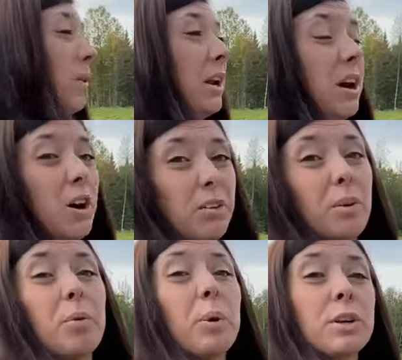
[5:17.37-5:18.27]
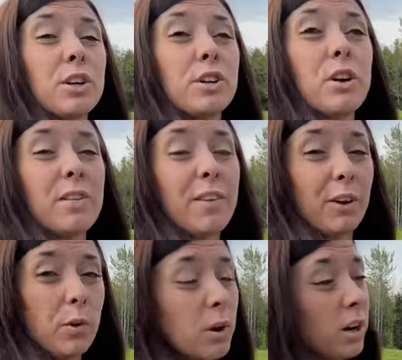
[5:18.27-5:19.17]
we know that winter is right around the
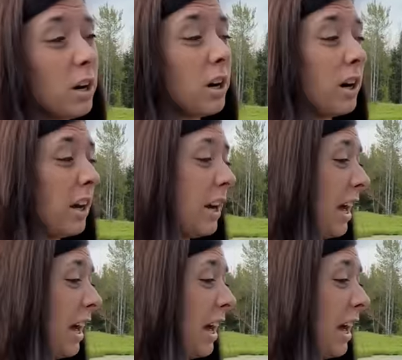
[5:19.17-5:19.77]
corner and